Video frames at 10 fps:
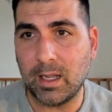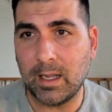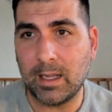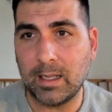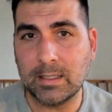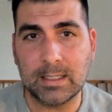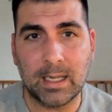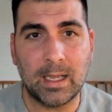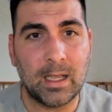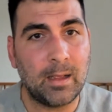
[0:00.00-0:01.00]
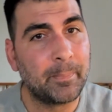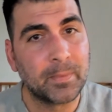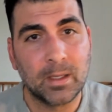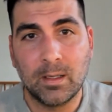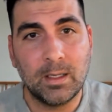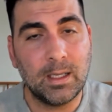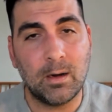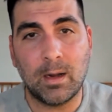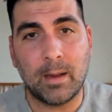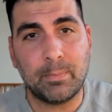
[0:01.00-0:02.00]
and I
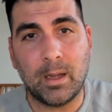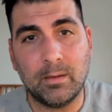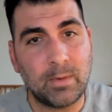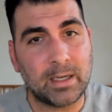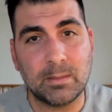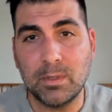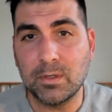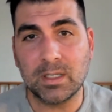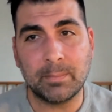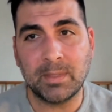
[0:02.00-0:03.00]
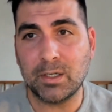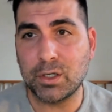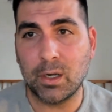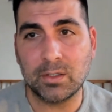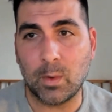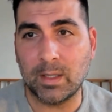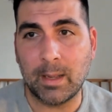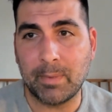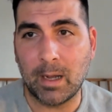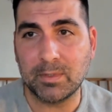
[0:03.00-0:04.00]
Wrexham News and Update show. So on
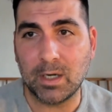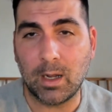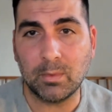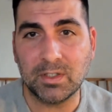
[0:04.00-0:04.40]
that bombshell, I will see